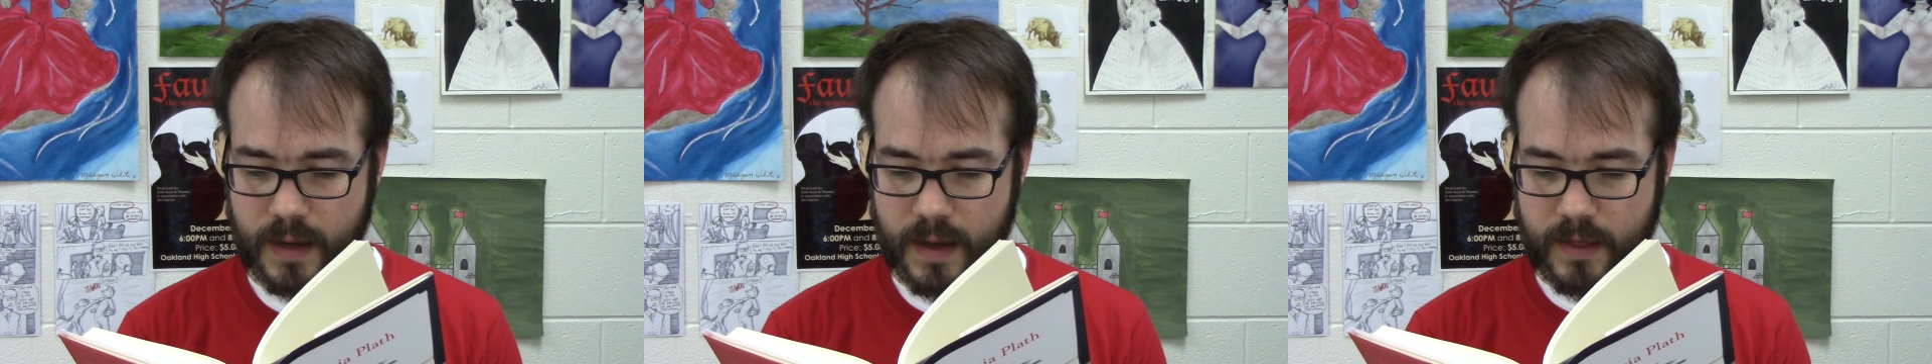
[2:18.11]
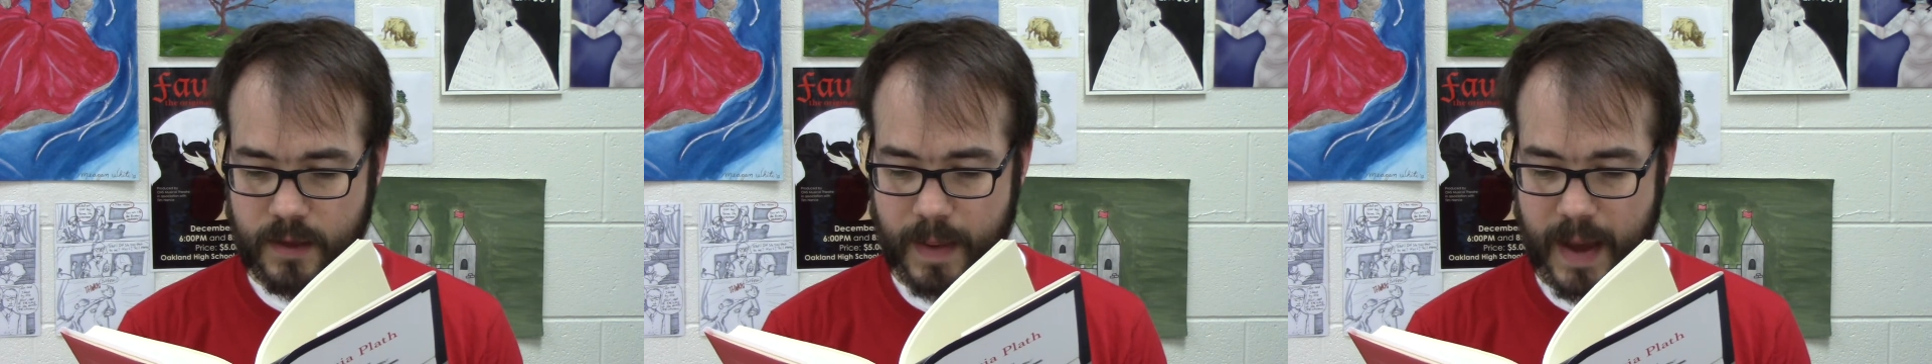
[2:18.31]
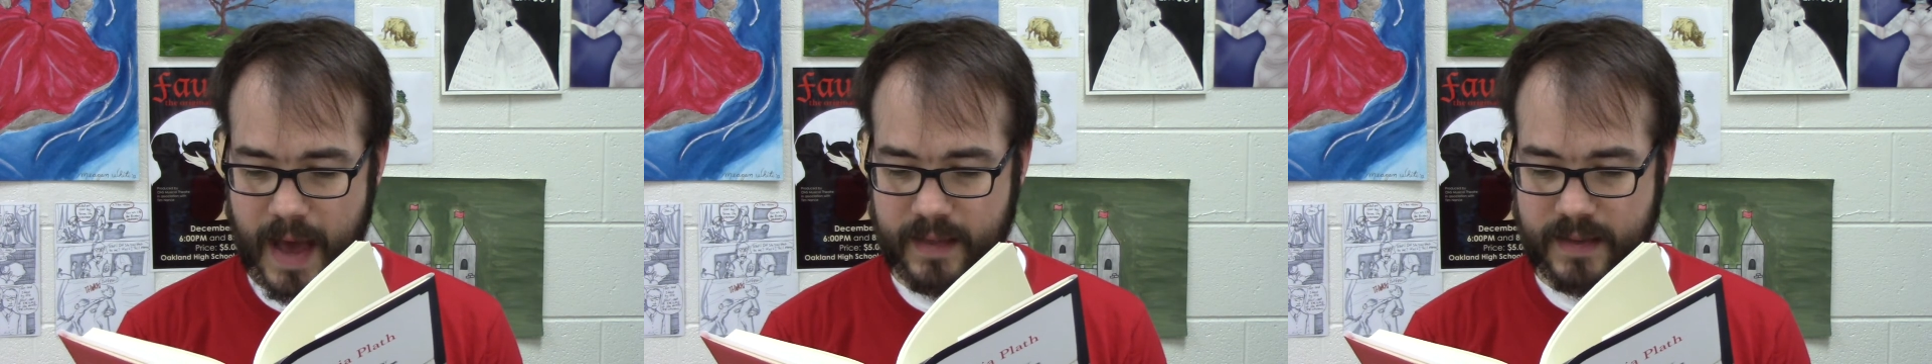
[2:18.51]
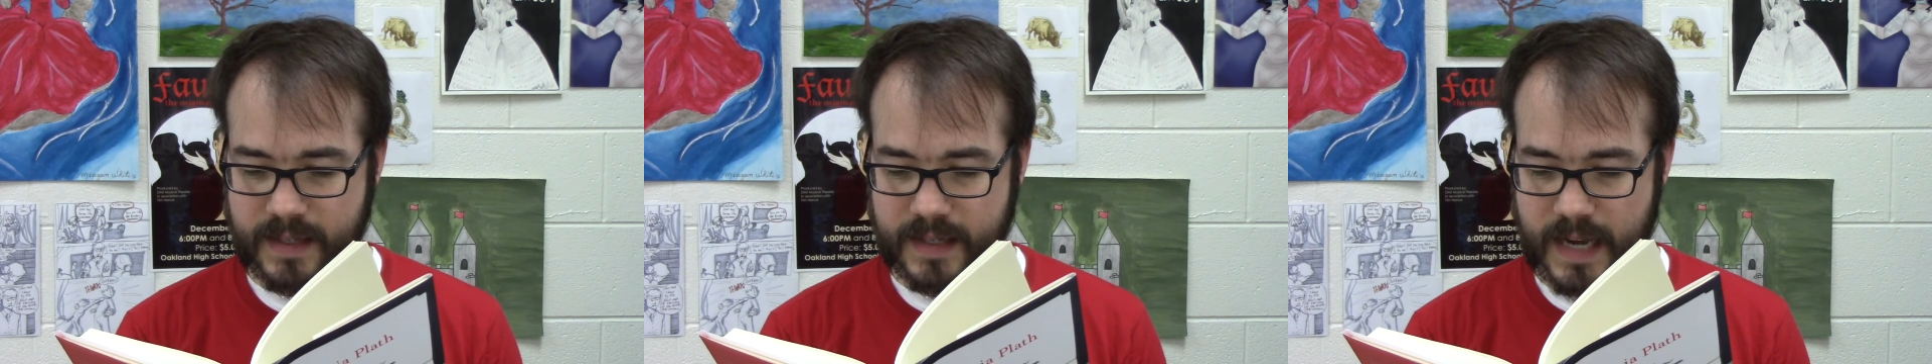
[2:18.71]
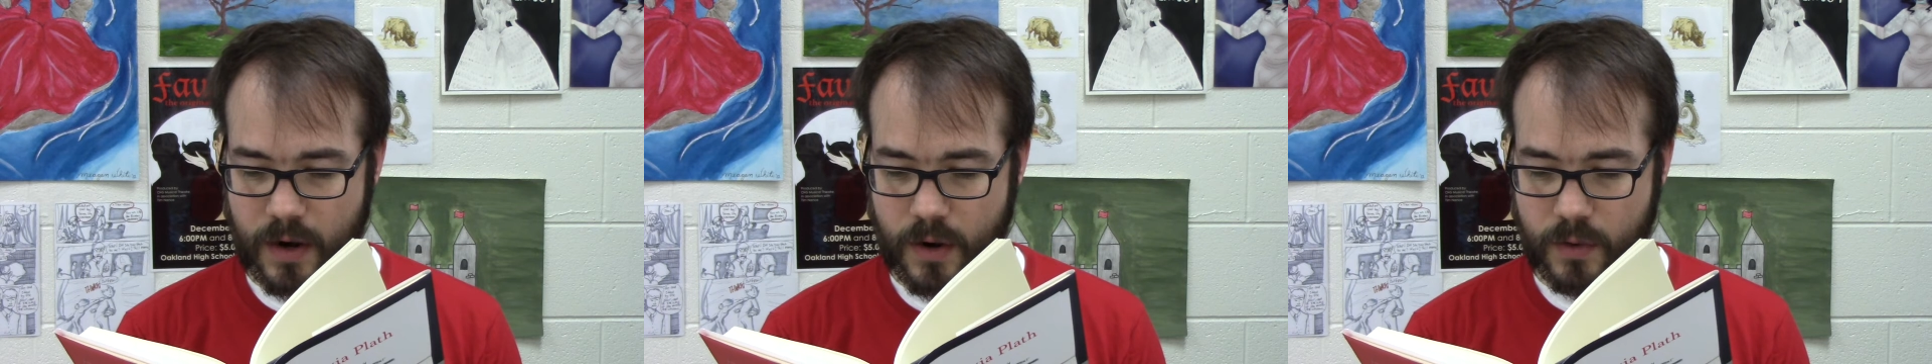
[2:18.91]
the paths
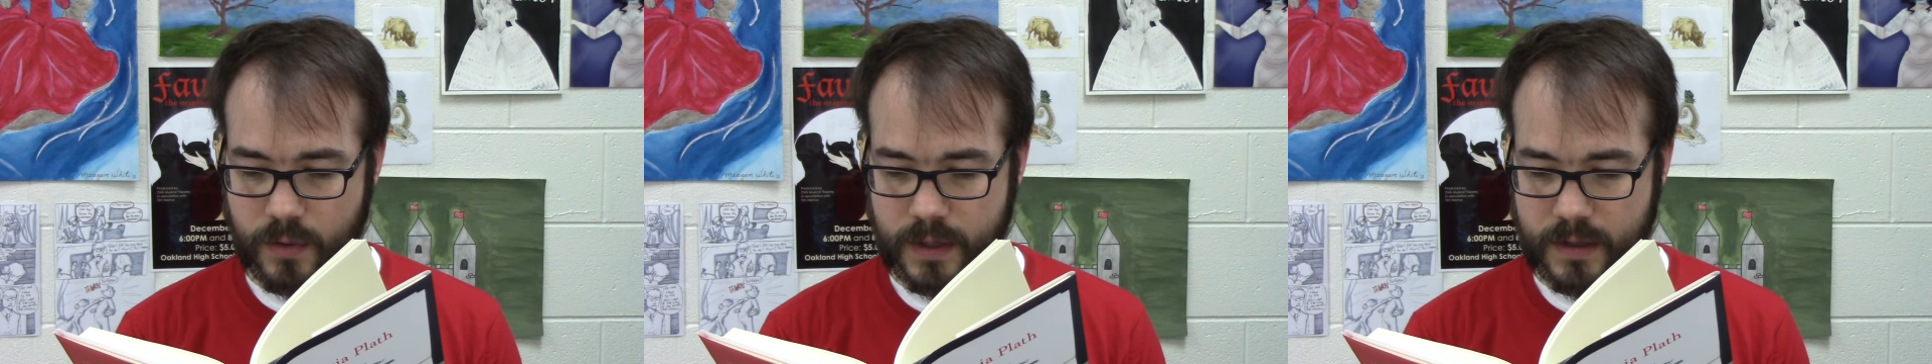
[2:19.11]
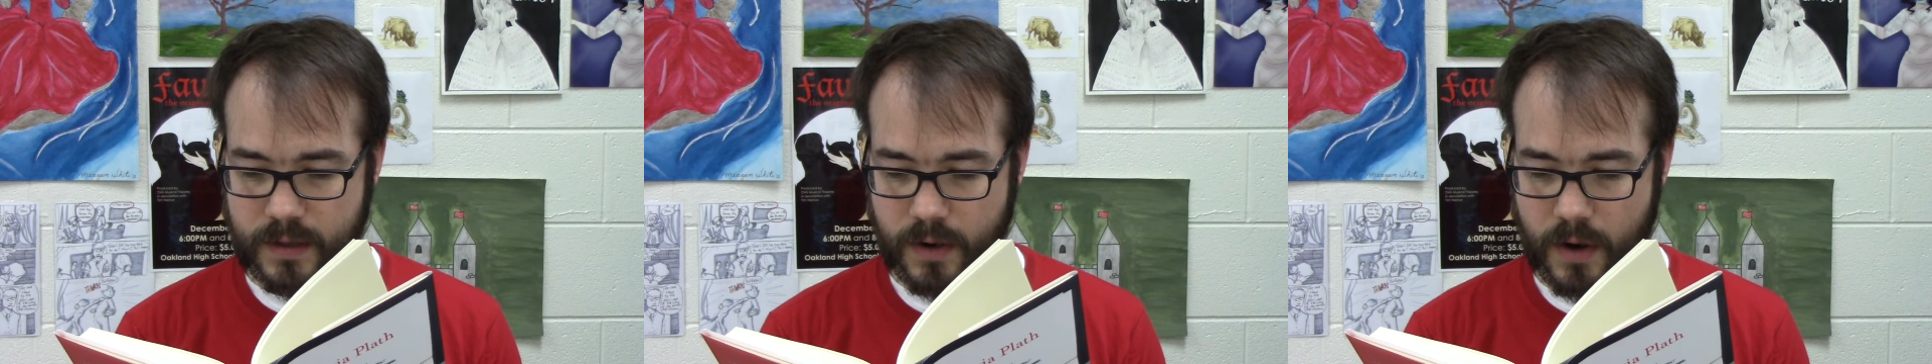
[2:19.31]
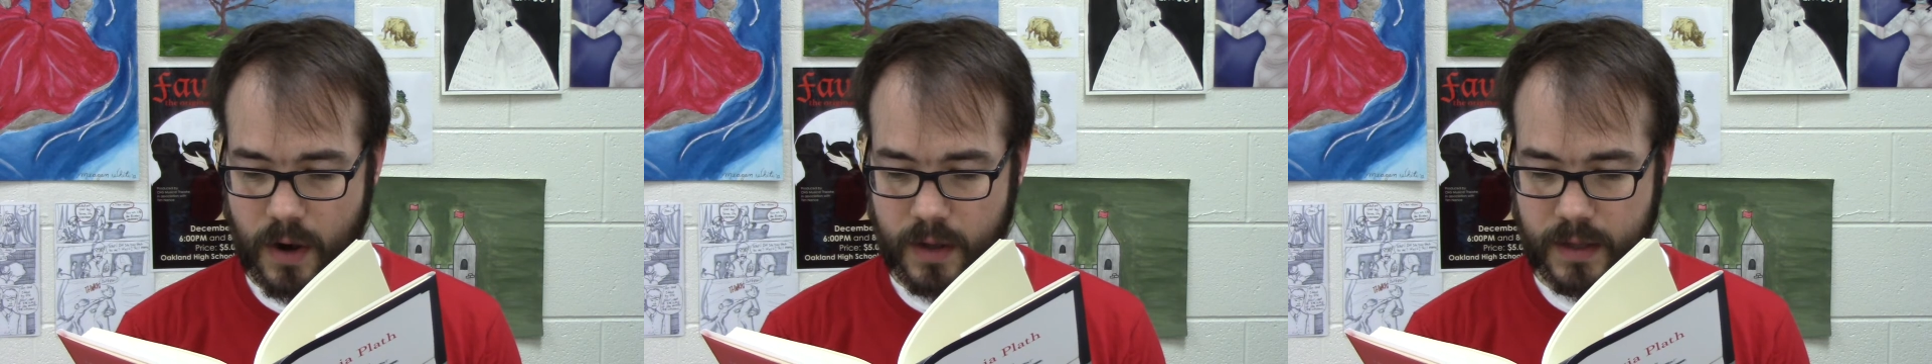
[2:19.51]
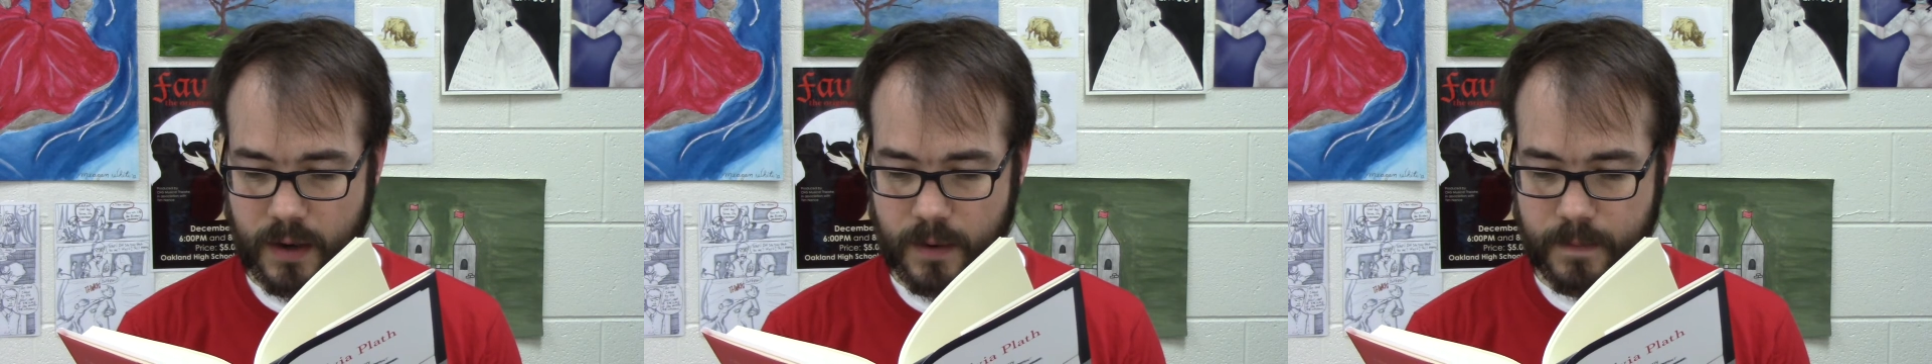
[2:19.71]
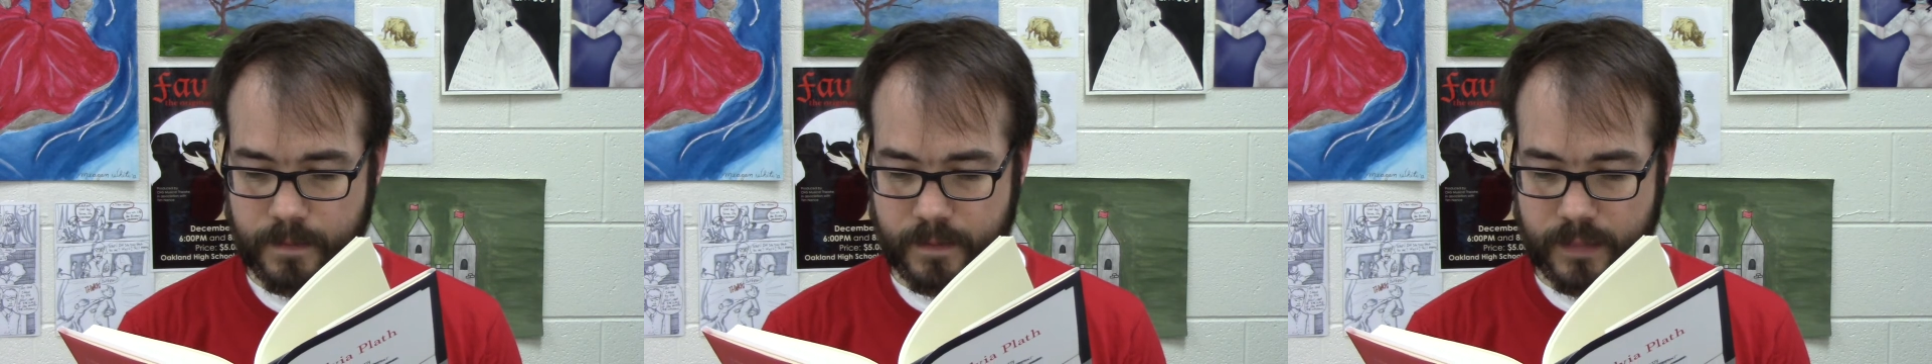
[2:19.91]
narrowed into the hollow,